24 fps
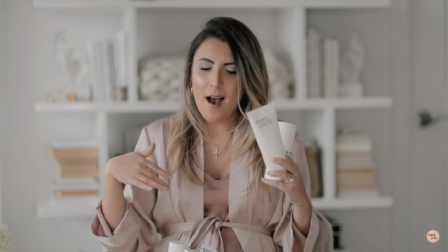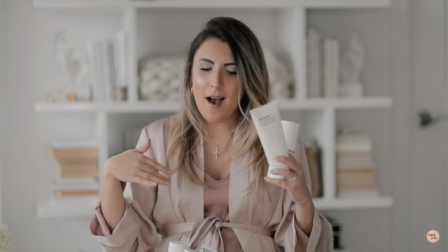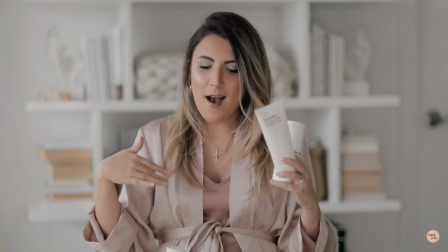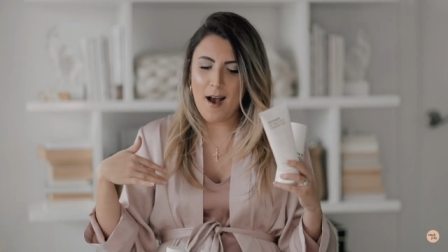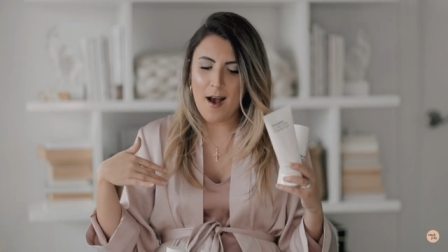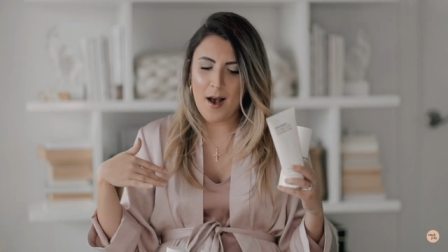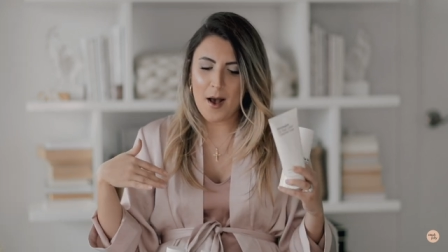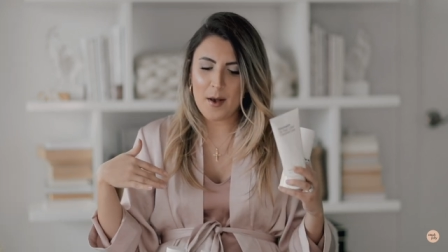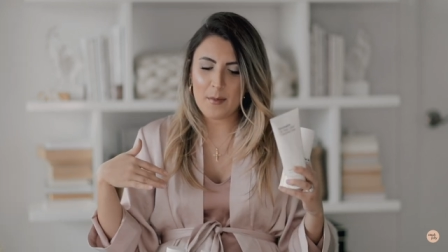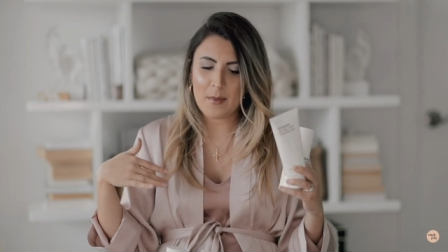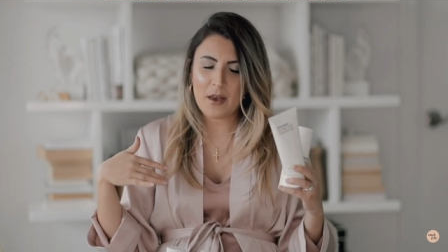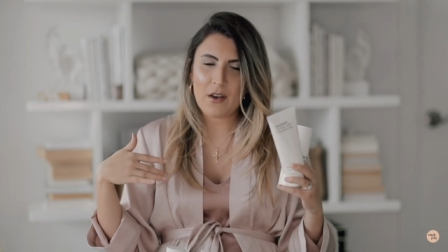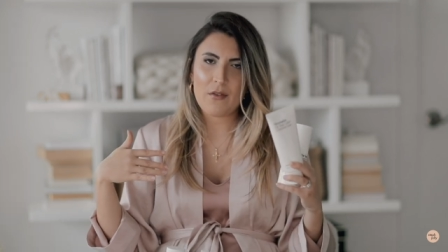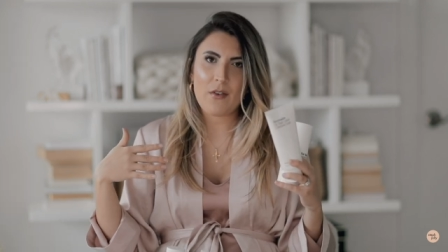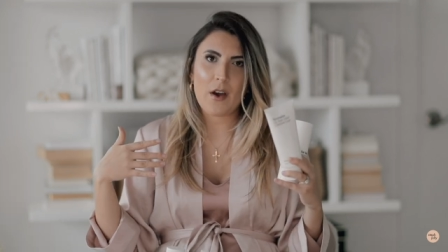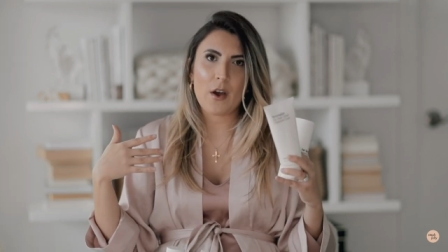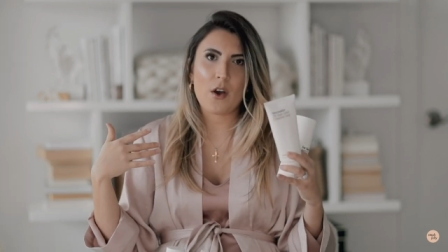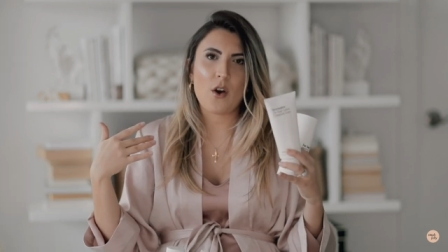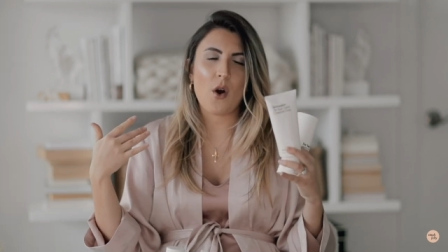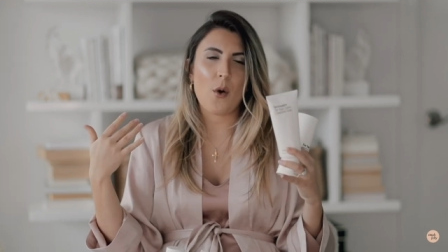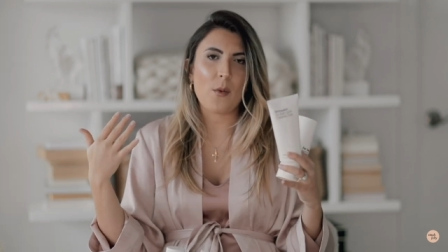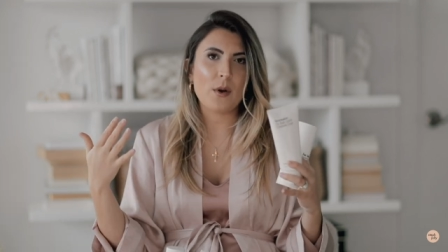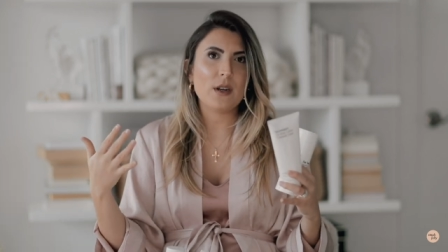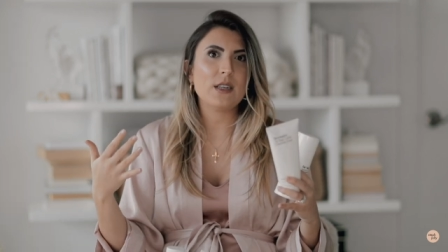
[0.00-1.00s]
Um, if I
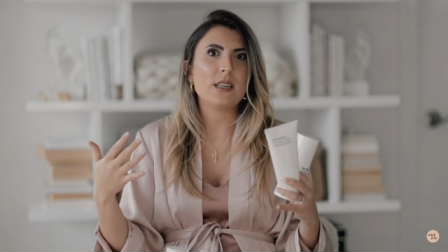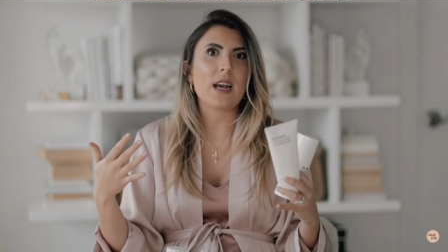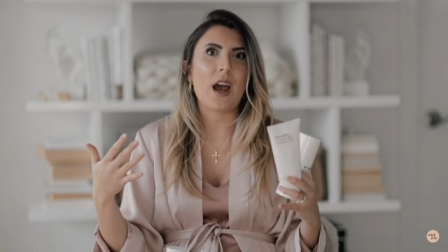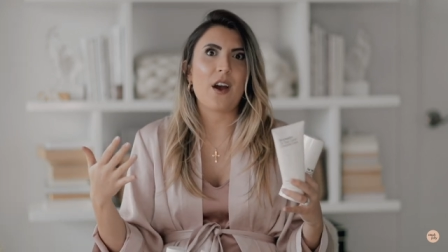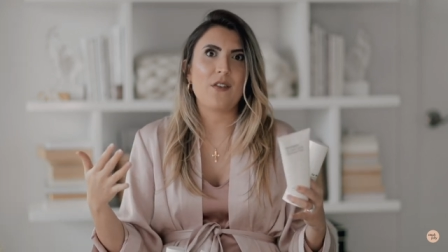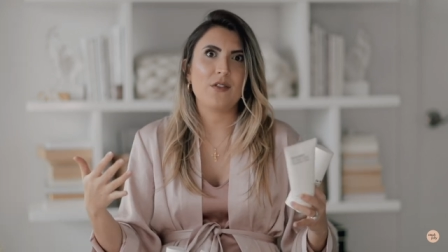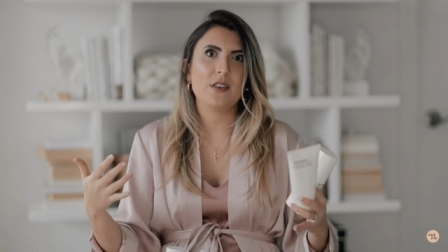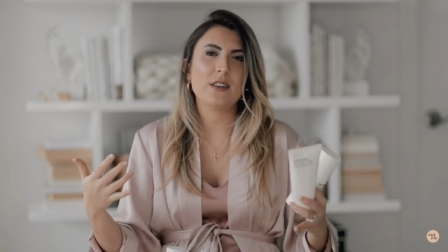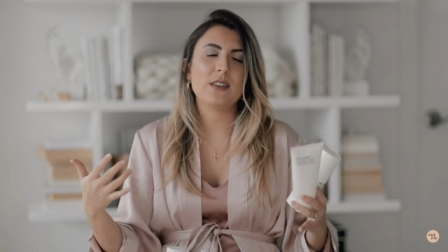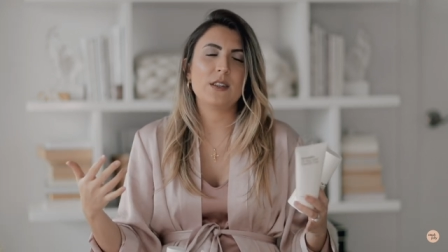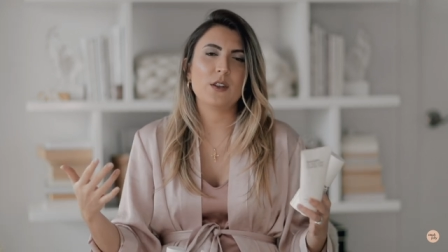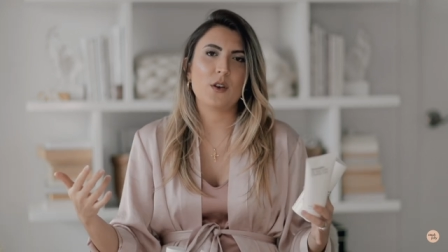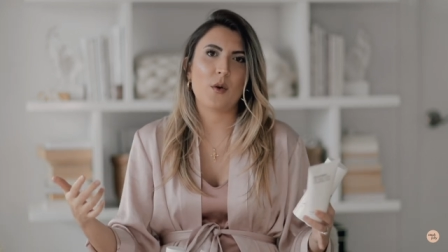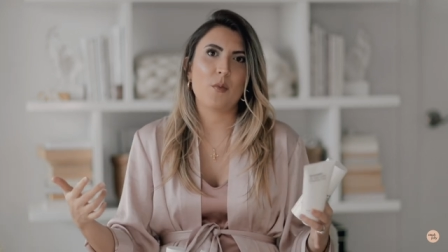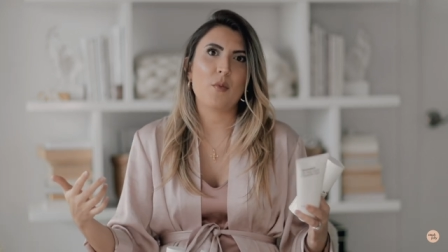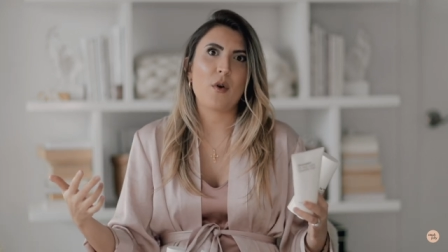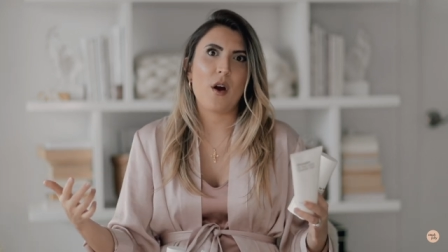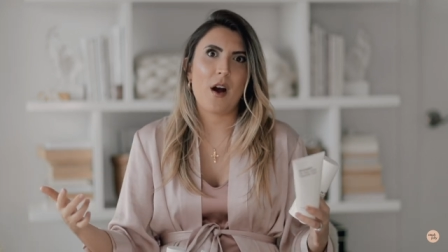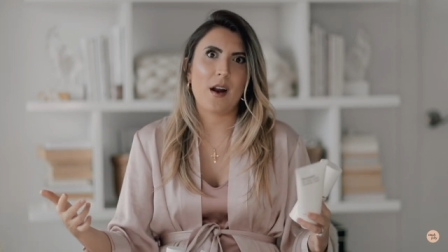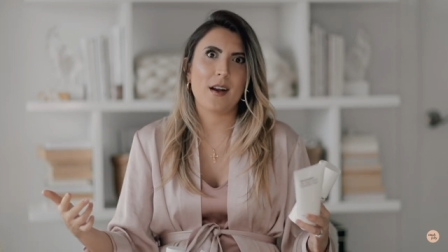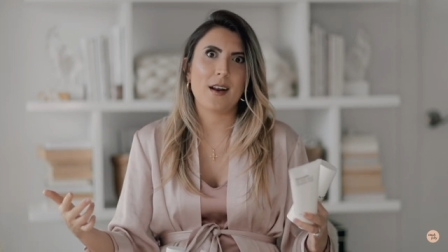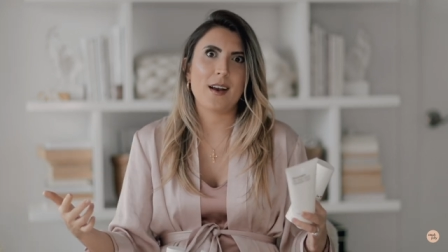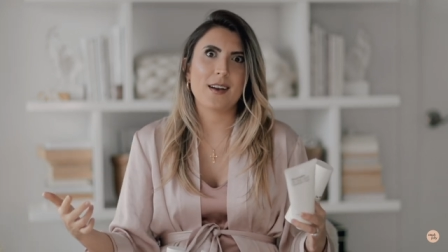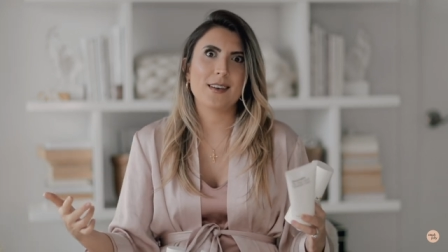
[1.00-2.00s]
go into every single
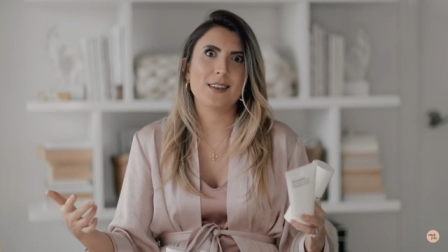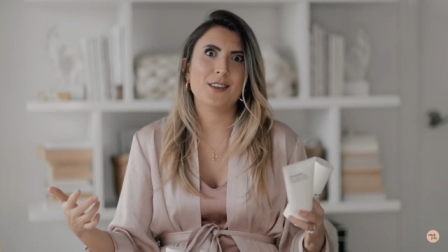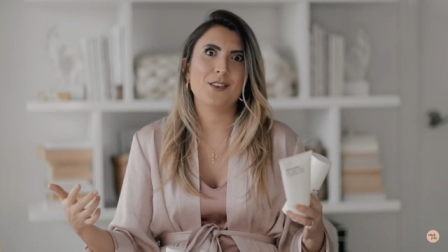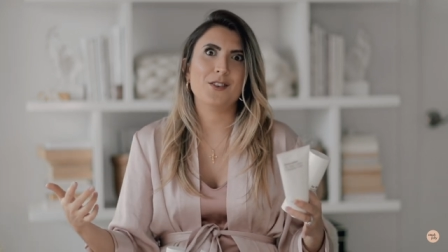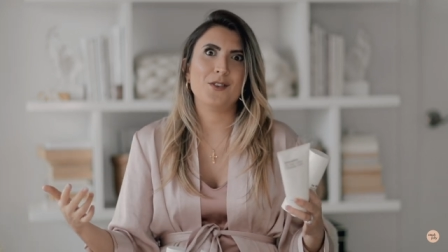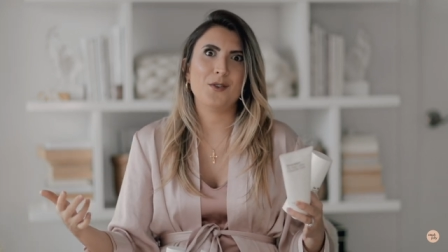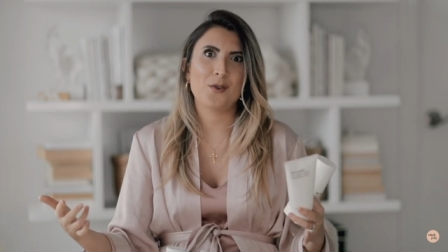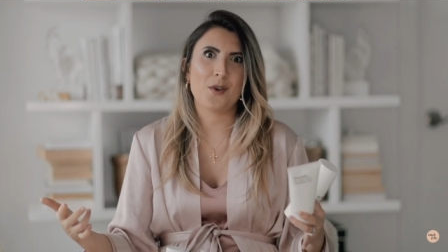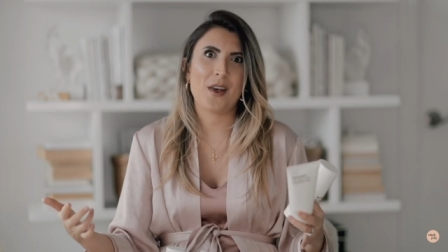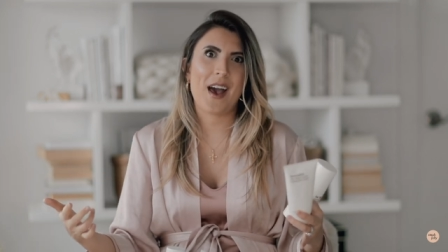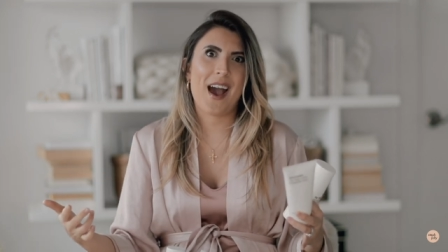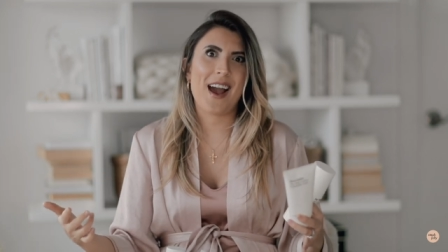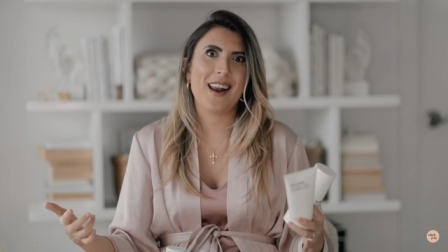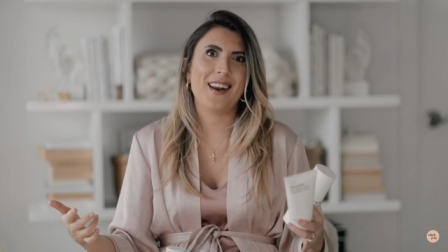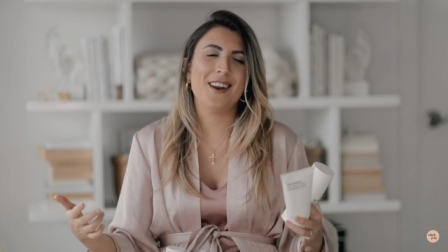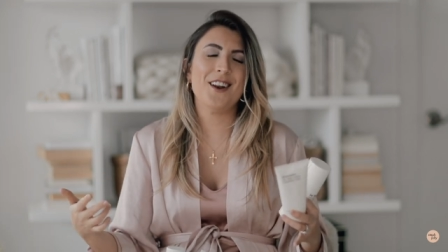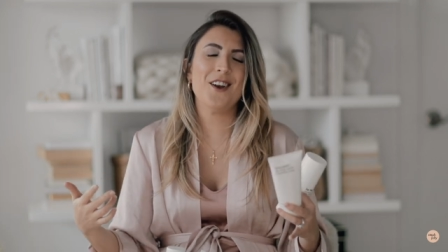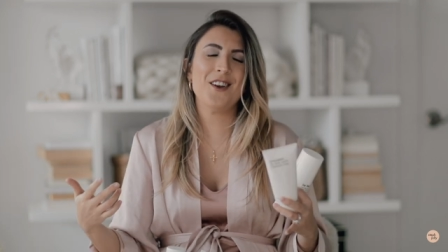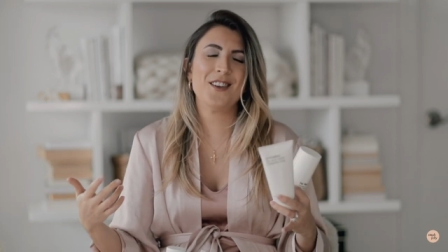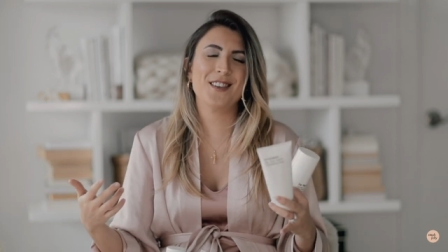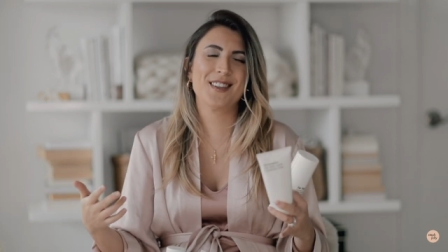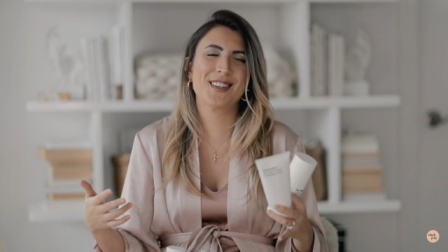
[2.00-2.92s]
product and do that,